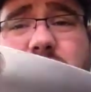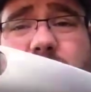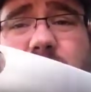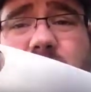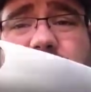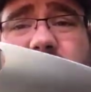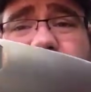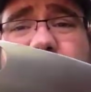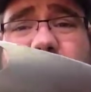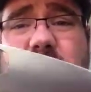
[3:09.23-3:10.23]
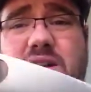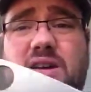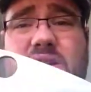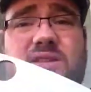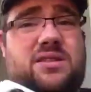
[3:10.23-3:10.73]
with the blade, as you can tell. It's got
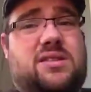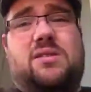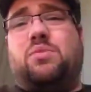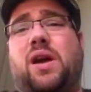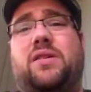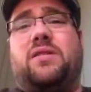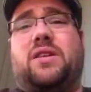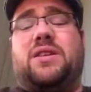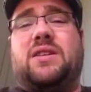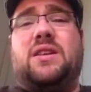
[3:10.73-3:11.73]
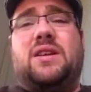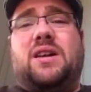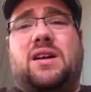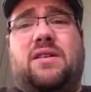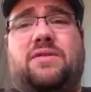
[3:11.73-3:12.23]
a consistent pattern on
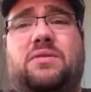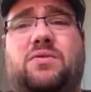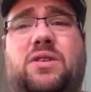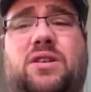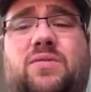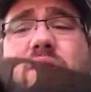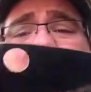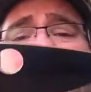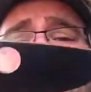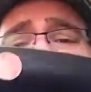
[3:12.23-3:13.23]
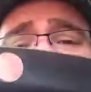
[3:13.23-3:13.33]
it from the wheel. I have no